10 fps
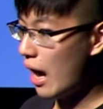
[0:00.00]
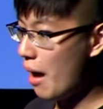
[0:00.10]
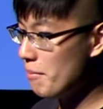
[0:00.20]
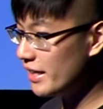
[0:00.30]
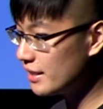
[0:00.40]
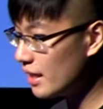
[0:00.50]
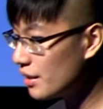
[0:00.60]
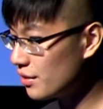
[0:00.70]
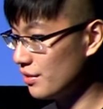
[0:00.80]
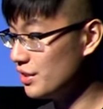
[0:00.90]
make
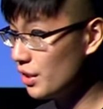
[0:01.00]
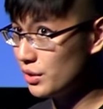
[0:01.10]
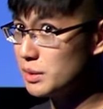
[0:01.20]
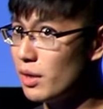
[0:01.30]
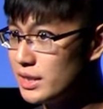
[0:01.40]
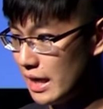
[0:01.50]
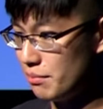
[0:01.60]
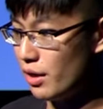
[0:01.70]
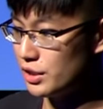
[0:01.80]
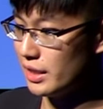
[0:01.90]
another you know, small side
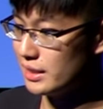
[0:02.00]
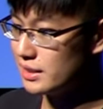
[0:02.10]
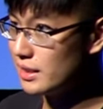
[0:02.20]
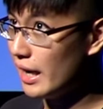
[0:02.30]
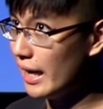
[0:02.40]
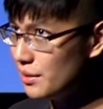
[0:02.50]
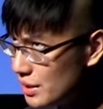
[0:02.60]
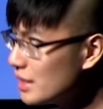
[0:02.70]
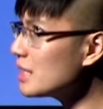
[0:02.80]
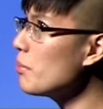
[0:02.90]
project. And was
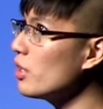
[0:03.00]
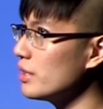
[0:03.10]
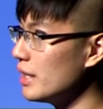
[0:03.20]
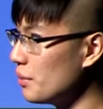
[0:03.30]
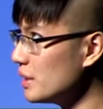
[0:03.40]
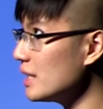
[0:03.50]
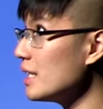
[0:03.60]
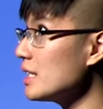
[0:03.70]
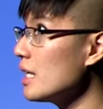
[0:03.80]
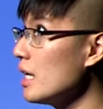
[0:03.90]
small, there was
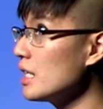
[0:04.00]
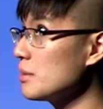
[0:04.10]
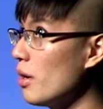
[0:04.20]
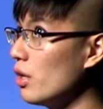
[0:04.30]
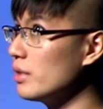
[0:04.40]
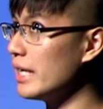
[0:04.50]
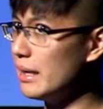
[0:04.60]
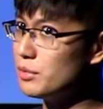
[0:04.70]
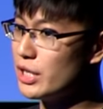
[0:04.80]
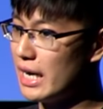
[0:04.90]
this small
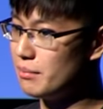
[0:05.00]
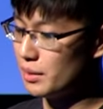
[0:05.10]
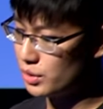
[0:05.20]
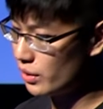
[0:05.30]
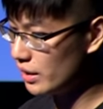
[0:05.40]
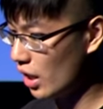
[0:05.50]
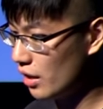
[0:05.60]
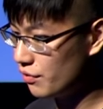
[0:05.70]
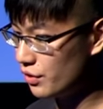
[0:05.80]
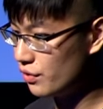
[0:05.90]
game jam that was going
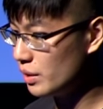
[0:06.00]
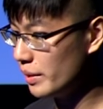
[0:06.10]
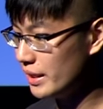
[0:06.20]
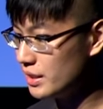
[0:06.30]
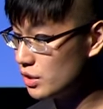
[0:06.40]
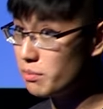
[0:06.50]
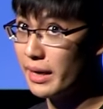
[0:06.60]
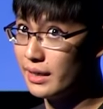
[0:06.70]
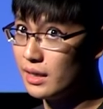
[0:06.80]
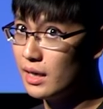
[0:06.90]
on for three weeks to
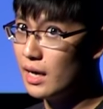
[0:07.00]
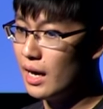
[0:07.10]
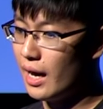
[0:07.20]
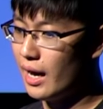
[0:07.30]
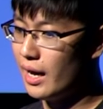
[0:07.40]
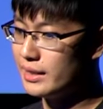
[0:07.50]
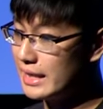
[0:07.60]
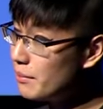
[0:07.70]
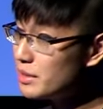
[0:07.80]
make. Uh, the game